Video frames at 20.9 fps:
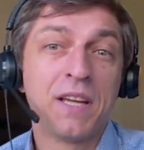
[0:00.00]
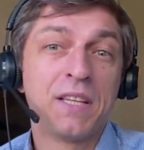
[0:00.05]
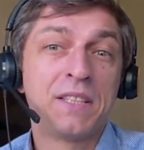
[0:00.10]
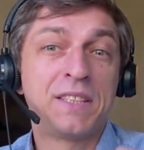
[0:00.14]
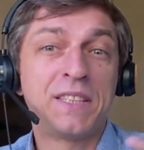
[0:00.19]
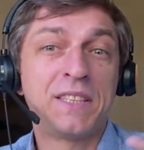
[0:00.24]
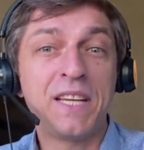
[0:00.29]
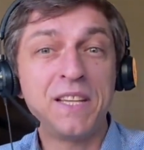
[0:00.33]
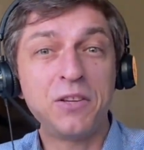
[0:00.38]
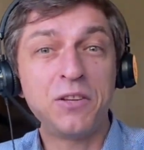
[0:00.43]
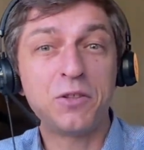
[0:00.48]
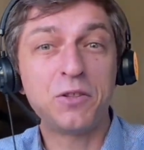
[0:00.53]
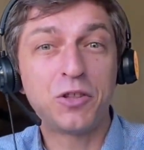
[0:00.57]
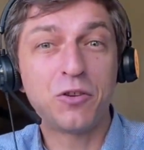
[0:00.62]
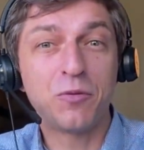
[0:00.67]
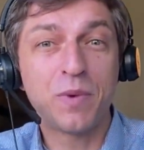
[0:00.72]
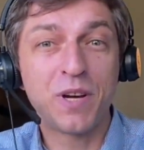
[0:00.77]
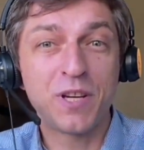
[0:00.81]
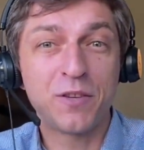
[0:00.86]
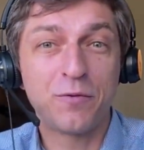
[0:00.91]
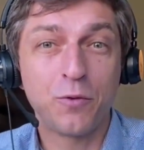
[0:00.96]
Thank you
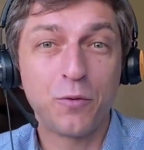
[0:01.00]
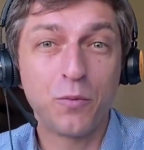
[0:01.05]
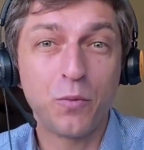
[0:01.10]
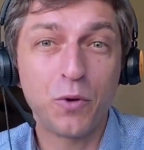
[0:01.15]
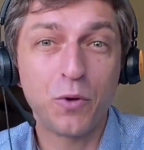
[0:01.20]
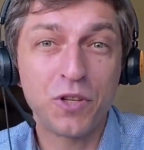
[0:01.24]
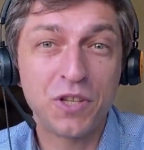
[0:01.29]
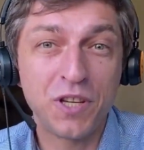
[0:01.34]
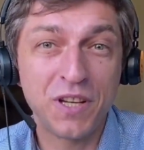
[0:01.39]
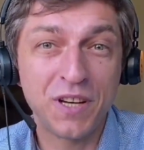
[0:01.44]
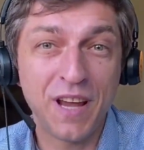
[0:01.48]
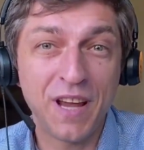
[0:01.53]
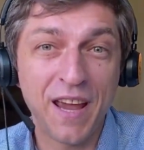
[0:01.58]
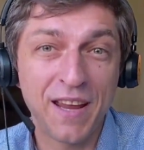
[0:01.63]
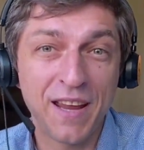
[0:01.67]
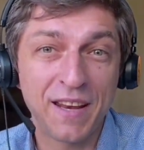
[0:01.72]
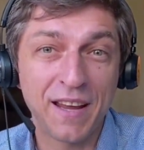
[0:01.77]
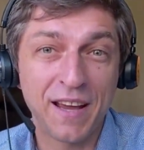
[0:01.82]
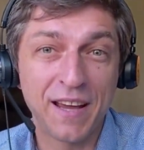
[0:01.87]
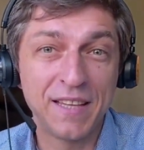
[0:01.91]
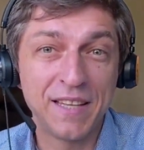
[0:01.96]
so much for watching,
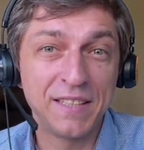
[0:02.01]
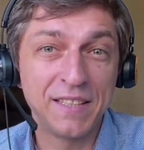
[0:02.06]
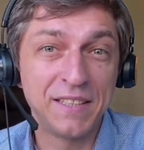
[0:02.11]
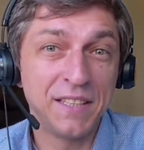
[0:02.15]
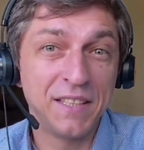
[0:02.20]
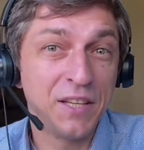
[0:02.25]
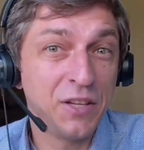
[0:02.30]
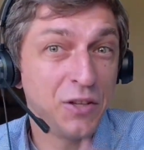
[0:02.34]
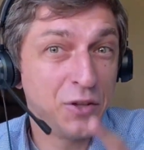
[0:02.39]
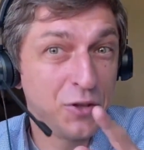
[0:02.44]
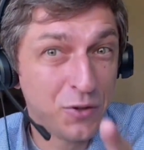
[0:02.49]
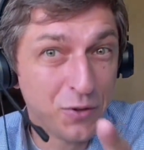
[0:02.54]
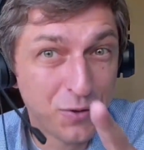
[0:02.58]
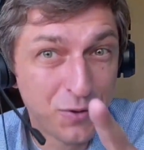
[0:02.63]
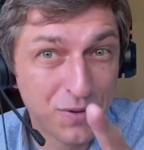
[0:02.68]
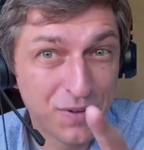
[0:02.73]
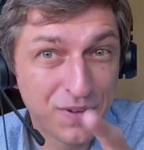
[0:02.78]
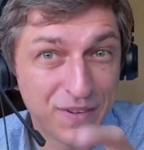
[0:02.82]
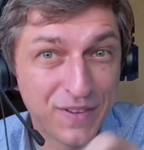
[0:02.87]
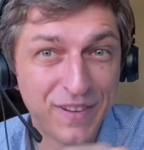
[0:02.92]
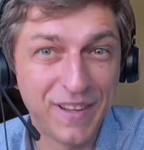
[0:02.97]
and I see
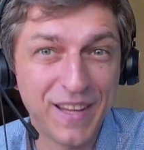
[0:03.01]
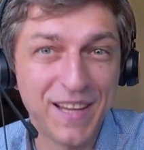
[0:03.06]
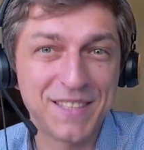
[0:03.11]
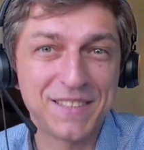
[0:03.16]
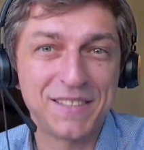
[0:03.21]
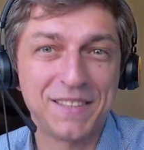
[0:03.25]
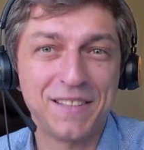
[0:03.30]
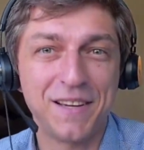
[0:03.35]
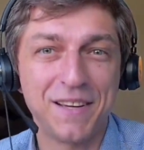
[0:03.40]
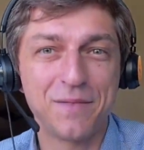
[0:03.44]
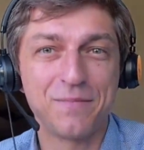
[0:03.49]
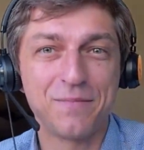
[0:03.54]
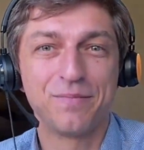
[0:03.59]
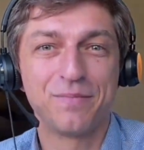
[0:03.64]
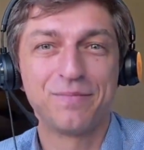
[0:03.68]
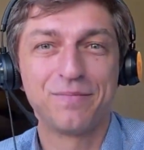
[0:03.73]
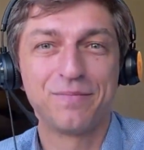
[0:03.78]
you next time.